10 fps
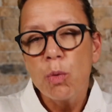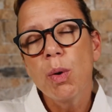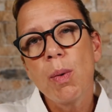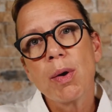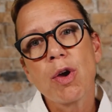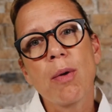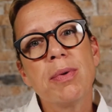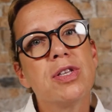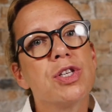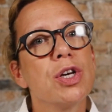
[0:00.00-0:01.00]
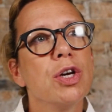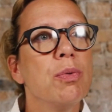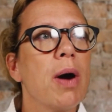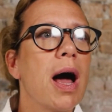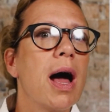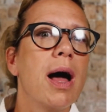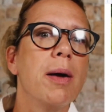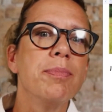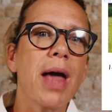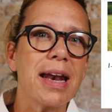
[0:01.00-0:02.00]
we were going to,
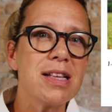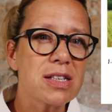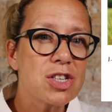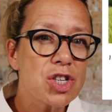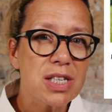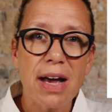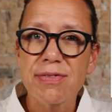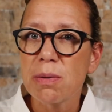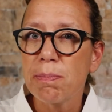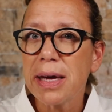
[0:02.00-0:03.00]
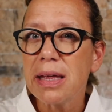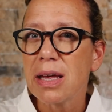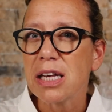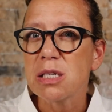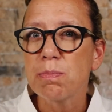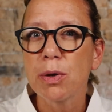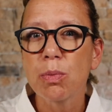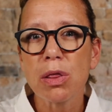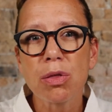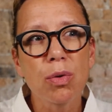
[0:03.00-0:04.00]
and it doesn't just have to be this, but
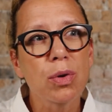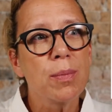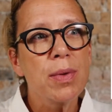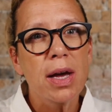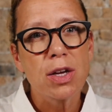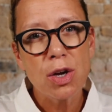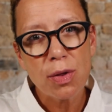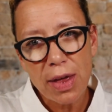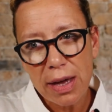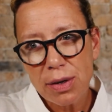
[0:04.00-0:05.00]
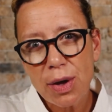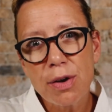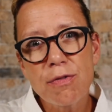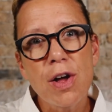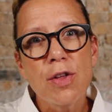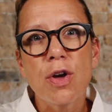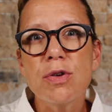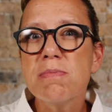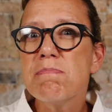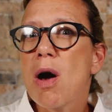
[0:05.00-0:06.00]
we thought, that kind of
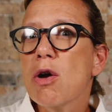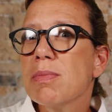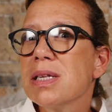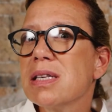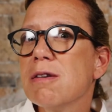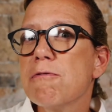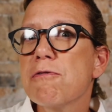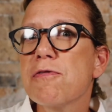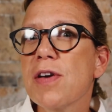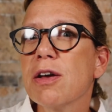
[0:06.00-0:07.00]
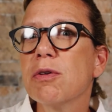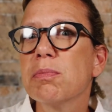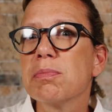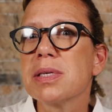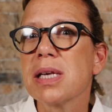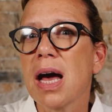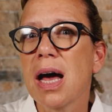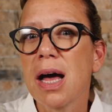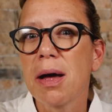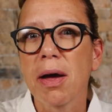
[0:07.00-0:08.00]
those moments in films,
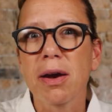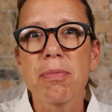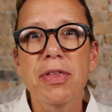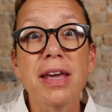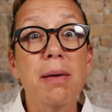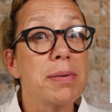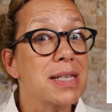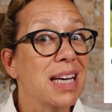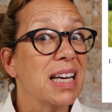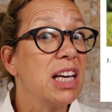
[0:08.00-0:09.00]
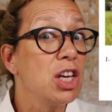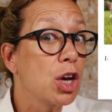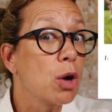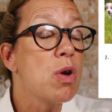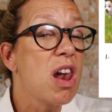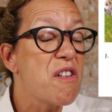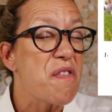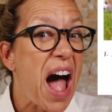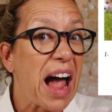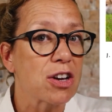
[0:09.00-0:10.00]
and I'm thinking particularly, Love
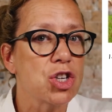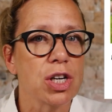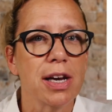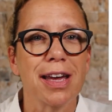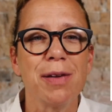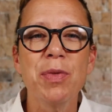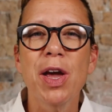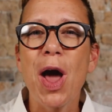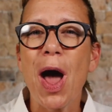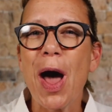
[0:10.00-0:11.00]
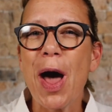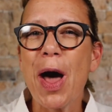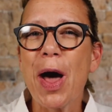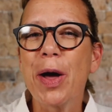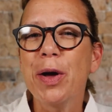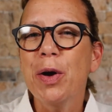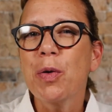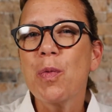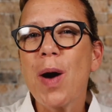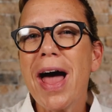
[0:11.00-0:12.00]
Actually,
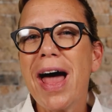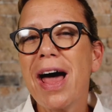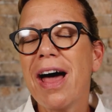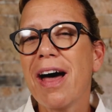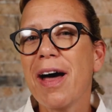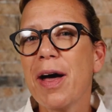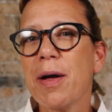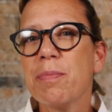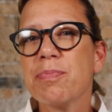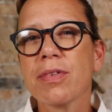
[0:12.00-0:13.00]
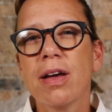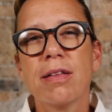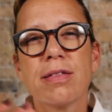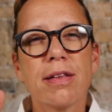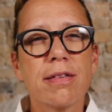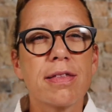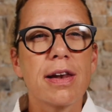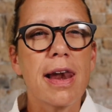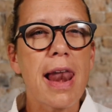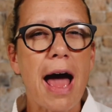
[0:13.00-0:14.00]
where the
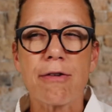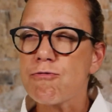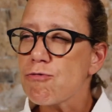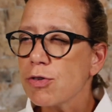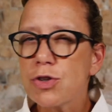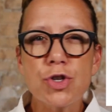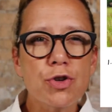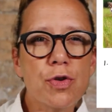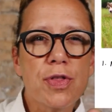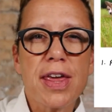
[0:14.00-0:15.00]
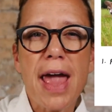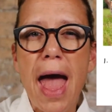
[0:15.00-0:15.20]
lad runs through the